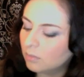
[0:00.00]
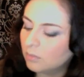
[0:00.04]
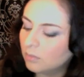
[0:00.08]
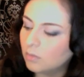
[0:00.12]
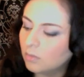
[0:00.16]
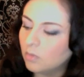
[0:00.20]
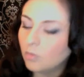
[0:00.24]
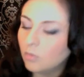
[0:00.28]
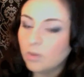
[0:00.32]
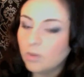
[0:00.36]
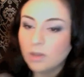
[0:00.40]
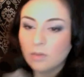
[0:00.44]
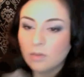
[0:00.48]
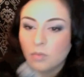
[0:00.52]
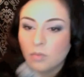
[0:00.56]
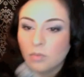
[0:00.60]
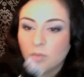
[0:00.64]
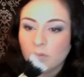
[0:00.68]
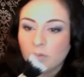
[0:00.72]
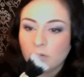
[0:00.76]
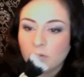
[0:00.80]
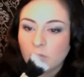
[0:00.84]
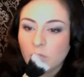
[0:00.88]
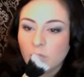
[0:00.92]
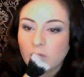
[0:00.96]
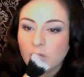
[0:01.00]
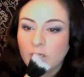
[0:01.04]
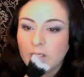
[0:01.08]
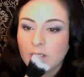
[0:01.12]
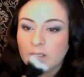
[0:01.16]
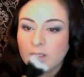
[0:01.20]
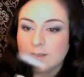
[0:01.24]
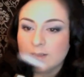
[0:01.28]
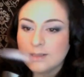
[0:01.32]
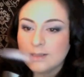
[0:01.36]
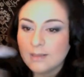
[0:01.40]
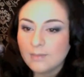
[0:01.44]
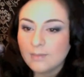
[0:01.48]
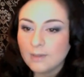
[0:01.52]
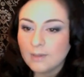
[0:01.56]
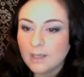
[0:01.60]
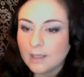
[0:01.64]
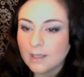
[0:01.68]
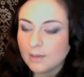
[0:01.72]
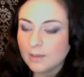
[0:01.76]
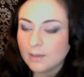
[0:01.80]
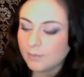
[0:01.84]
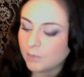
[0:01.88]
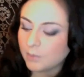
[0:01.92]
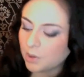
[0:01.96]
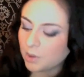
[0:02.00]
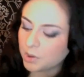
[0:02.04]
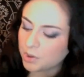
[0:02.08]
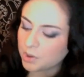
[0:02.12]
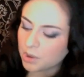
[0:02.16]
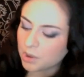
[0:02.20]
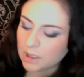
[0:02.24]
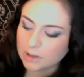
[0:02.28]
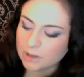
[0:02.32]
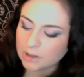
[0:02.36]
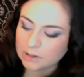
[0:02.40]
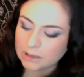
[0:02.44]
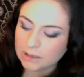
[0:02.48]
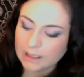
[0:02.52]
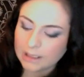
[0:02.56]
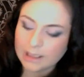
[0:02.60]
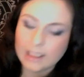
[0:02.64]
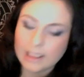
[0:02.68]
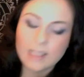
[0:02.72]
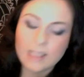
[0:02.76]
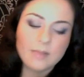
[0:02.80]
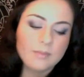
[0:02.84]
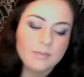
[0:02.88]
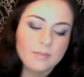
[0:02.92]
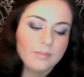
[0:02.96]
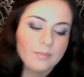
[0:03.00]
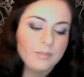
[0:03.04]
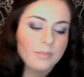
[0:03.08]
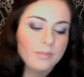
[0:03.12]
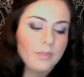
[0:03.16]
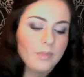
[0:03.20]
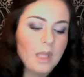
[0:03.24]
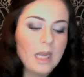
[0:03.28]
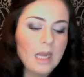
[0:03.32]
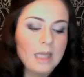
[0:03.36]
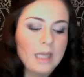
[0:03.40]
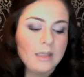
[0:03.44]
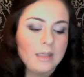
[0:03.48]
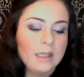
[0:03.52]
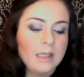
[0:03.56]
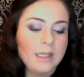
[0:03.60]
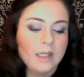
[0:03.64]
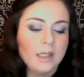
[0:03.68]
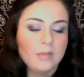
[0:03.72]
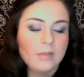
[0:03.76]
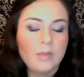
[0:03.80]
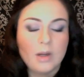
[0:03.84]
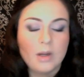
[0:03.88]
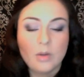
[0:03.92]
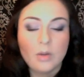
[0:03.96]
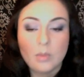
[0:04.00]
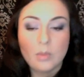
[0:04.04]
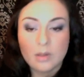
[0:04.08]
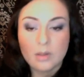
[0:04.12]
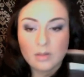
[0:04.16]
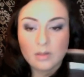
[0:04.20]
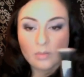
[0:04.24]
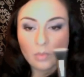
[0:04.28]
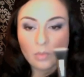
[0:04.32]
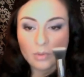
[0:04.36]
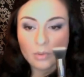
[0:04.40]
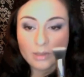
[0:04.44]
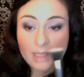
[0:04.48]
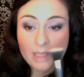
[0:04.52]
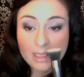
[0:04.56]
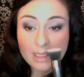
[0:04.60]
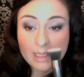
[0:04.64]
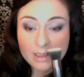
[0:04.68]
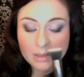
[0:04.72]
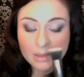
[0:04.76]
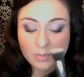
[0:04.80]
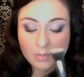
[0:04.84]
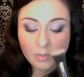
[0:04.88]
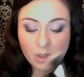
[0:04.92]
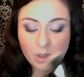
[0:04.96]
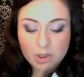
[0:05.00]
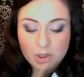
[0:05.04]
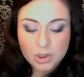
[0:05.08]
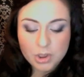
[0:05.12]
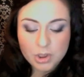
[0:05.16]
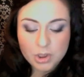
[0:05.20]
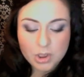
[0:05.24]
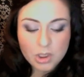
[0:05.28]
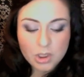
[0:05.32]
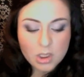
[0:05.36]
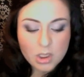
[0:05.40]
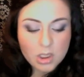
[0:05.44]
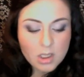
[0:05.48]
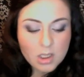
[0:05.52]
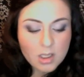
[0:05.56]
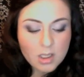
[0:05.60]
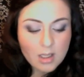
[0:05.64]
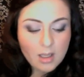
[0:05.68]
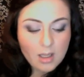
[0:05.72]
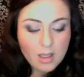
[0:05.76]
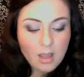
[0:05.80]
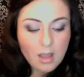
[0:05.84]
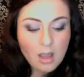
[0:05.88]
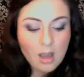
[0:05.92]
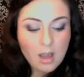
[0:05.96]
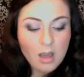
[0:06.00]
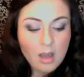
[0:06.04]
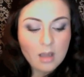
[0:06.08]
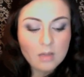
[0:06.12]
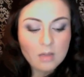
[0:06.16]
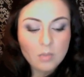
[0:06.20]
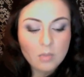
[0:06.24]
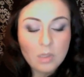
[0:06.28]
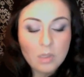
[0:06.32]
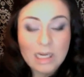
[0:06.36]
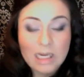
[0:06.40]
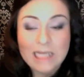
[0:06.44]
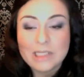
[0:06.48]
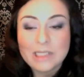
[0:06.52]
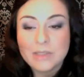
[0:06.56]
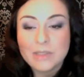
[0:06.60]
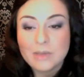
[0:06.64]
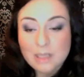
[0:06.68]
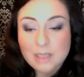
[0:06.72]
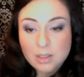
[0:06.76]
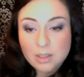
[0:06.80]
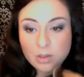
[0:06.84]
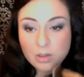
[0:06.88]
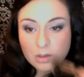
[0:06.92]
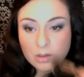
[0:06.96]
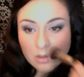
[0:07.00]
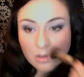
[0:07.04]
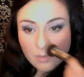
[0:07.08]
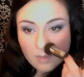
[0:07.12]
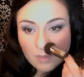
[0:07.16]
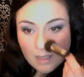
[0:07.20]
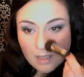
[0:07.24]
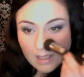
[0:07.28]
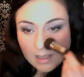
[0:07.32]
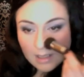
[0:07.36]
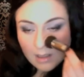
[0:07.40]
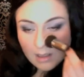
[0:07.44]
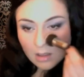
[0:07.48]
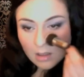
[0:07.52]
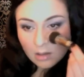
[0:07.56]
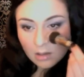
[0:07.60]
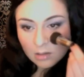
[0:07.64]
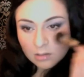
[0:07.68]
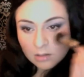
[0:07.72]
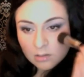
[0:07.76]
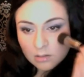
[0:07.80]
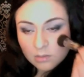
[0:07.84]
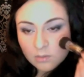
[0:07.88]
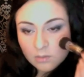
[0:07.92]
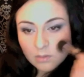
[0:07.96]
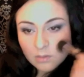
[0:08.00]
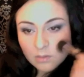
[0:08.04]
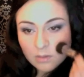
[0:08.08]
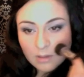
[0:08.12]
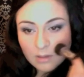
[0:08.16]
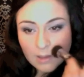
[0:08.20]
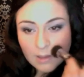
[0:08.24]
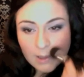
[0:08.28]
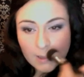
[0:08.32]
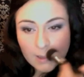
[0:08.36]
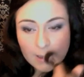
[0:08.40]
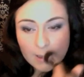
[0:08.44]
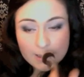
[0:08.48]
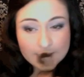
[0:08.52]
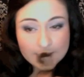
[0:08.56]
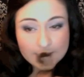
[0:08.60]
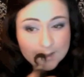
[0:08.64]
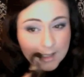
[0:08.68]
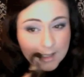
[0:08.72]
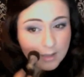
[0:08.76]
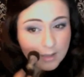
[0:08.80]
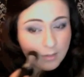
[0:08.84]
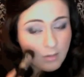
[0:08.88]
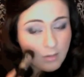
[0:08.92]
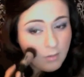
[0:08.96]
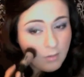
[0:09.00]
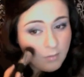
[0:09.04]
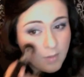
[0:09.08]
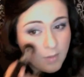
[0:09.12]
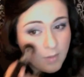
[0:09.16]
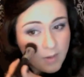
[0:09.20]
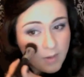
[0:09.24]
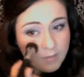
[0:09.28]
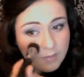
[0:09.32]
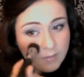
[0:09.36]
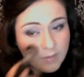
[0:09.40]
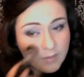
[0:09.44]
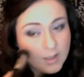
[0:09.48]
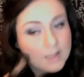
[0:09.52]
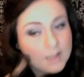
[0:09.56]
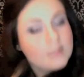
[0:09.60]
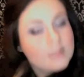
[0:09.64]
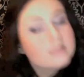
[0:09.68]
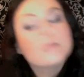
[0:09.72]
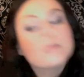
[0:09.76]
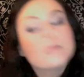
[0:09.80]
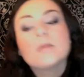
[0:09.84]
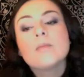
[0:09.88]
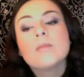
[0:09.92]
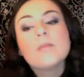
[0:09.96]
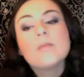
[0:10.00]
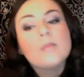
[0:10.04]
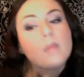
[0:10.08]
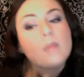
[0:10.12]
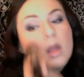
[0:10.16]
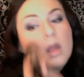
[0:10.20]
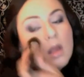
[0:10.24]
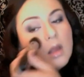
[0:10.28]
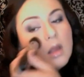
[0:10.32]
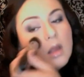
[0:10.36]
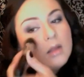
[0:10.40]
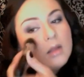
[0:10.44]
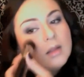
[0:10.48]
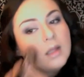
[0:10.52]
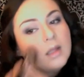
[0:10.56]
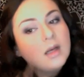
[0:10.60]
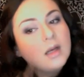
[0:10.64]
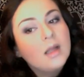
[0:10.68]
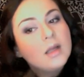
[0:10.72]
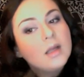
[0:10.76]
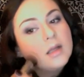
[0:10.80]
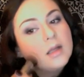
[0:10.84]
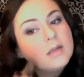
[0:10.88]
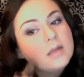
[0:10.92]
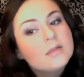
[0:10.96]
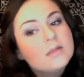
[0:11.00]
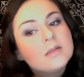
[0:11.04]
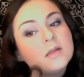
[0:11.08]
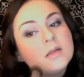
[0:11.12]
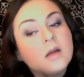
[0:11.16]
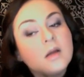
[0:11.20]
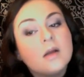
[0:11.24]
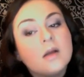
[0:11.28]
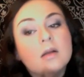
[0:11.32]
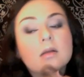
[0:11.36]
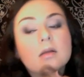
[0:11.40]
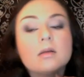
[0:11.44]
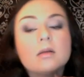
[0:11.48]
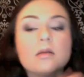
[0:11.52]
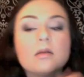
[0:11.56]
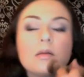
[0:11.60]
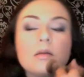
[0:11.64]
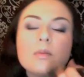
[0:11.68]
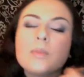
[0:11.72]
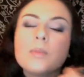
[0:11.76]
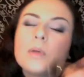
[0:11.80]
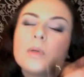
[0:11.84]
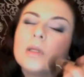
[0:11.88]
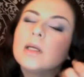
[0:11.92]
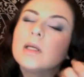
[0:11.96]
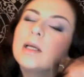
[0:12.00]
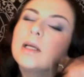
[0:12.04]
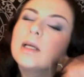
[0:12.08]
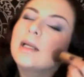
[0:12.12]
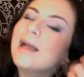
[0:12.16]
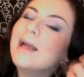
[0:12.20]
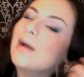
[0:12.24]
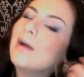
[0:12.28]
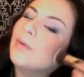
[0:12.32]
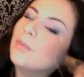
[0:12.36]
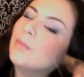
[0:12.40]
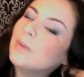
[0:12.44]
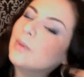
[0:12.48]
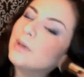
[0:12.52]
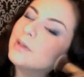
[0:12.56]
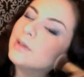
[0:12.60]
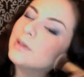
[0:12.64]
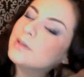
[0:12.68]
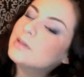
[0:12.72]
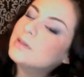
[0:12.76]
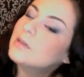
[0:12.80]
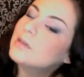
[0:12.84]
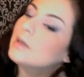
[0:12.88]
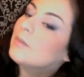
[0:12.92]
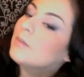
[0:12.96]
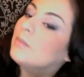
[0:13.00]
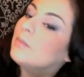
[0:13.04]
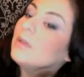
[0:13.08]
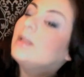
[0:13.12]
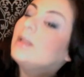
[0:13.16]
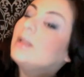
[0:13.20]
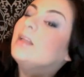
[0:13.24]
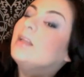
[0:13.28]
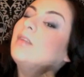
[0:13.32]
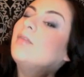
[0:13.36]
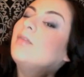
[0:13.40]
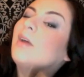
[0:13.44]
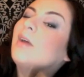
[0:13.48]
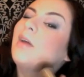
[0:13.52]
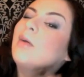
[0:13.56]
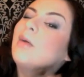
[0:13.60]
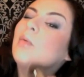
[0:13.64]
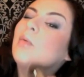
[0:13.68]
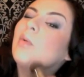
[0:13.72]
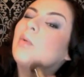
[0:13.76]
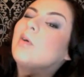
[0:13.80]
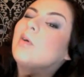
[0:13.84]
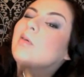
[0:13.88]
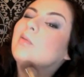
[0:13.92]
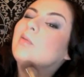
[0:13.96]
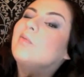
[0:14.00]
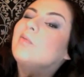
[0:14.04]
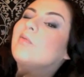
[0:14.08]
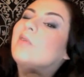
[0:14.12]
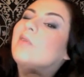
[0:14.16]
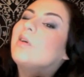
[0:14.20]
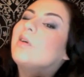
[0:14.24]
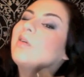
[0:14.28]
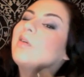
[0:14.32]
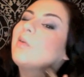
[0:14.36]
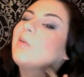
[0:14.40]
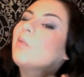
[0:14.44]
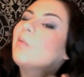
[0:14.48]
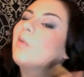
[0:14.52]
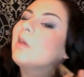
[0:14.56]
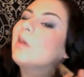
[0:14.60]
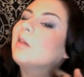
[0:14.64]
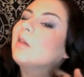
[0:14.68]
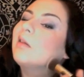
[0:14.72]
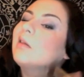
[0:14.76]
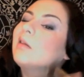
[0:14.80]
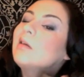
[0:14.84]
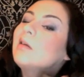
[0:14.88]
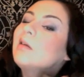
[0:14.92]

187 kind of brush. I don't like it. I like it better with a more dense brush. And what I do is I just apply it on the center of my face, and then I start pulling it outwards and blending very well